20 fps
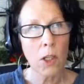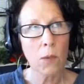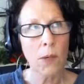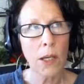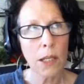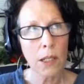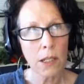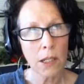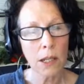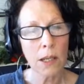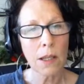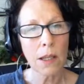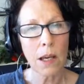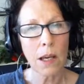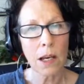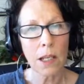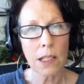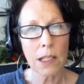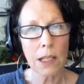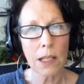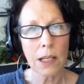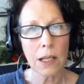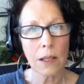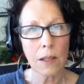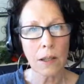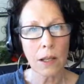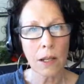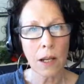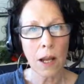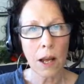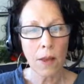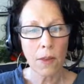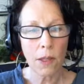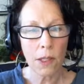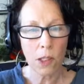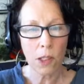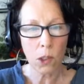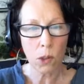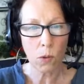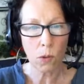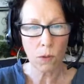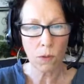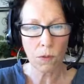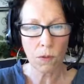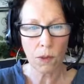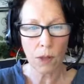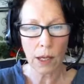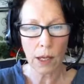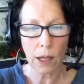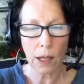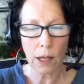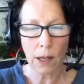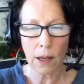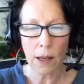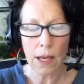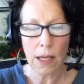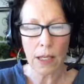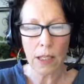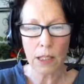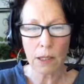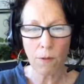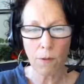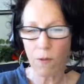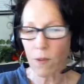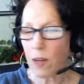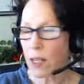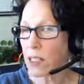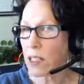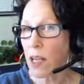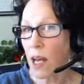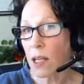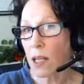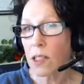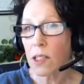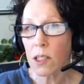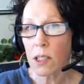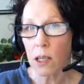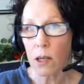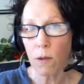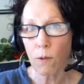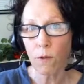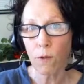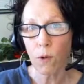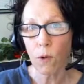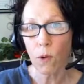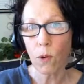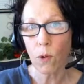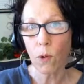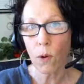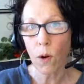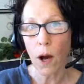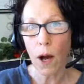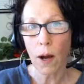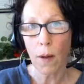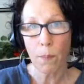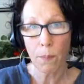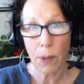So you begin to get the idea that this sort of thing is fantastic for